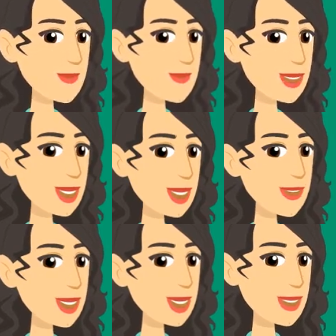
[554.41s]
the
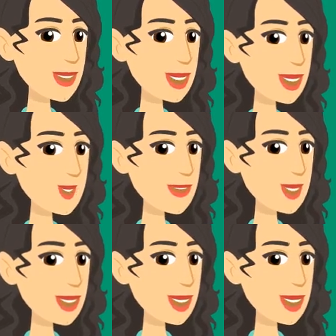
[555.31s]
consonant is
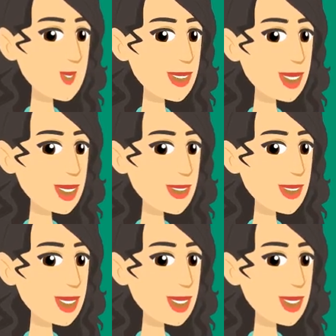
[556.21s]
doubled before adding
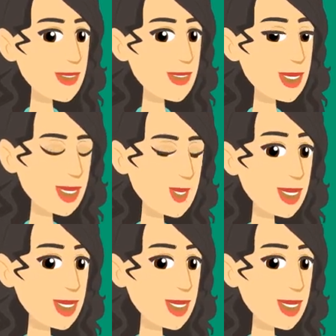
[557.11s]
ER and